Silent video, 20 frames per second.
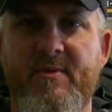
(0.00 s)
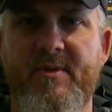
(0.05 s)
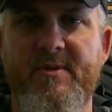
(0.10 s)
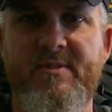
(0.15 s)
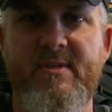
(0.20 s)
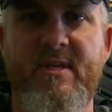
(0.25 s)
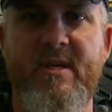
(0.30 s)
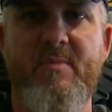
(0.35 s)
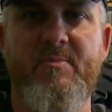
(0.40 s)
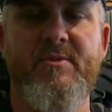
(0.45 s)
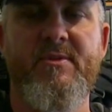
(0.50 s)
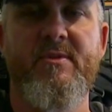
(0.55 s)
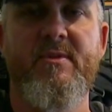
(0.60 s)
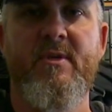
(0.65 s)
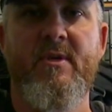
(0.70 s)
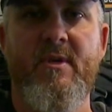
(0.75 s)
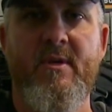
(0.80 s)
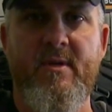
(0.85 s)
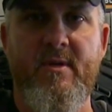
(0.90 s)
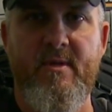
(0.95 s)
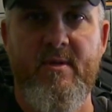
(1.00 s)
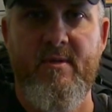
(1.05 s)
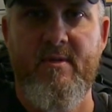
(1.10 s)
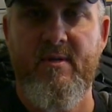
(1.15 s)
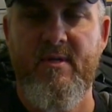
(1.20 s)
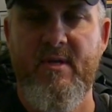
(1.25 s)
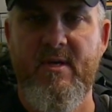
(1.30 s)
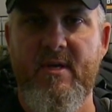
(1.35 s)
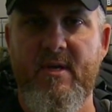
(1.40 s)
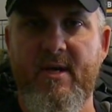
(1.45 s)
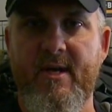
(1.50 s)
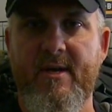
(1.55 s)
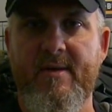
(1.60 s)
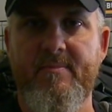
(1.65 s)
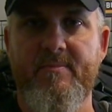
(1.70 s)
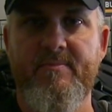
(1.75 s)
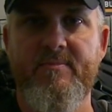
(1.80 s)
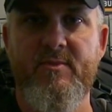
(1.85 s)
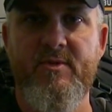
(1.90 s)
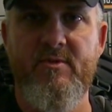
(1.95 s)
This keeps the
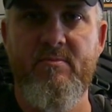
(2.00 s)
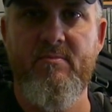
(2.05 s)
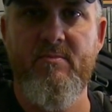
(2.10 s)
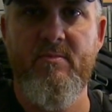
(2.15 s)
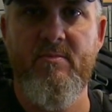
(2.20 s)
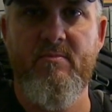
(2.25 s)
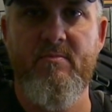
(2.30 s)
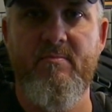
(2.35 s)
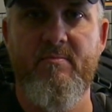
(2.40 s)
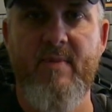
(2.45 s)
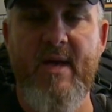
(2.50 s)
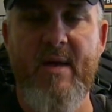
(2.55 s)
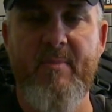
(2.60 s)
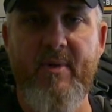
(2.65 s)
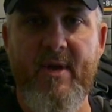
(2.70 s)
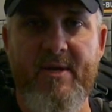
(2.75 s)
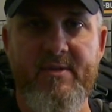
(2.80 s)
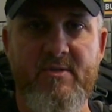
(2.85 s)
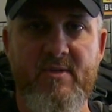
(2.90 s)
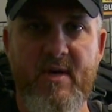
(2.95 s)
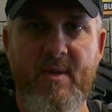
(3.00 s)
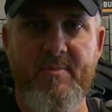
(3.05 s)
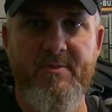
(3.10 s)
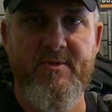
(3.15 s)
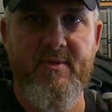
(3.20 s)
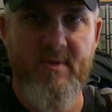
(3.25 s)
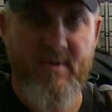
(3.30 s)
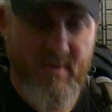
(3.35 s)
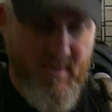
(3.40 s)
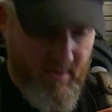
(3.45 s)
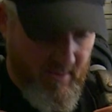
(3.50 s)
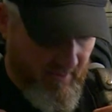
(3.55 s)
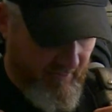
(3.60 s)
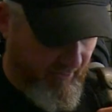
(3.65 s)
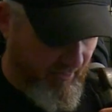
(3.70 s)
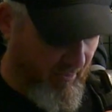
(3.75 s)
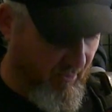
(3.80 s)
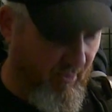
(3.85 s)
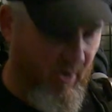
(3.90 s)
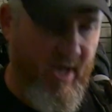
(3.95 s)
um, backpack straps
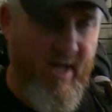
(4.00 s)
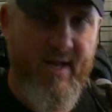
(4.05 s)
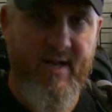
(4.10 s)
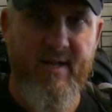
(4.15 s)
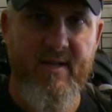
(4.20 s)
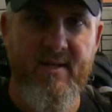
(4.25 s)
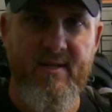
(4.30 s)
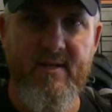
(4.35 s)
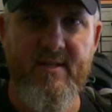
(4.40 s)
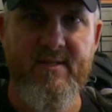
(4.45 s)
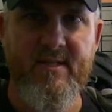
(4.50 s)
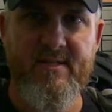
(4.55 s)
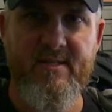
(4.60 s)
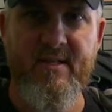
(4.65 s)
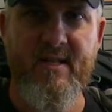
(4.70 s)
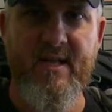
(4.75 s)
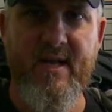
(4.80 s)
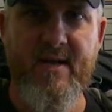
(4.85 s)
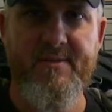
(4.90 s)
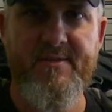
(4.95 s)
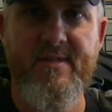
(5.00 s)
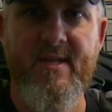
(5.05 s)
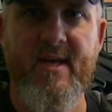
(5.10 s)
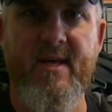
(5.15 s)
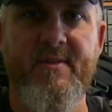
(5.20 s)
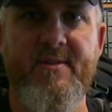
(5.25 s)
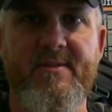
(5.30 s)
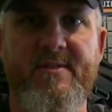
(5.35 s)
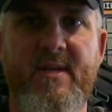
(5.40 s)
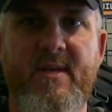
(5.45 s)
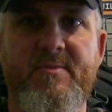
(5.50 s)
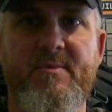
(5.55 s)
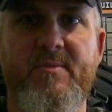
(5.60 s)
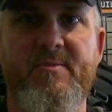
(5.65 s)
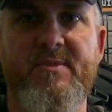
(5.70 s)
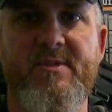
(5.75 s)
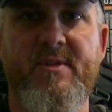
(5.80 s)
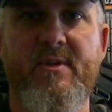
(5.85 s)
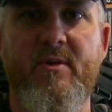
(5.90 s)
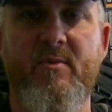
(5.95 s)
from rotting to the outside. This keeps
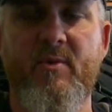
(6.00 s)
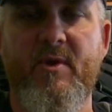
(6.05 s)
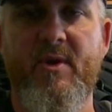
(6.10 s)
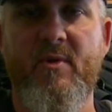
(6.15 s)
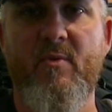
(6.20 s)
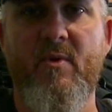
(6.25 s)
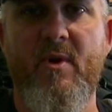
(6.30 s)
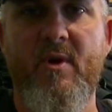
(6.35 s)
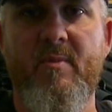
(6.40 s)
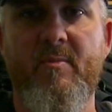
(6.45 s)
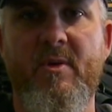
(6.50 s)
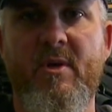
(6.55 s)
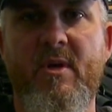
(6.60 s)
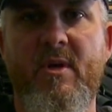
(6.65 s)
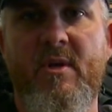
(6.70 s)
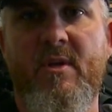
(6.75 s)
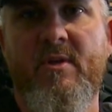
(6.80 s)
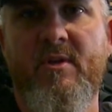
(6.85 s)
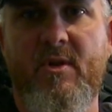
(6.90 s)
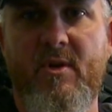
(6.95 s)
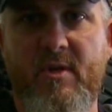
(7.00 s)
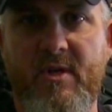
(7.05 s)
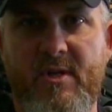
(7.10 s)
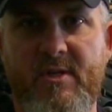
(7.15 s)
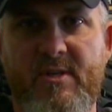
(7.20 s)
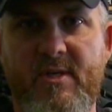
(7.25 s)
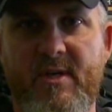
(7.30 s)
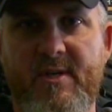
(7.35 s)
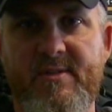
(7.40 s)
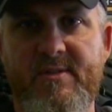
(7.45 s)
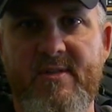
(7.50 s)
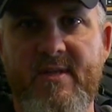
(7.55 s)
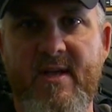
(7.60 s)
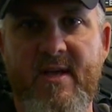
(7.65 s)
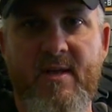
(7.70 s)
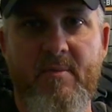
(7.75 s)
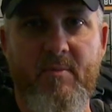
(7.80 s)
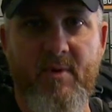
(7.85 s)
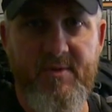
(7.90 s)
them centered where you want them. You can adjust that.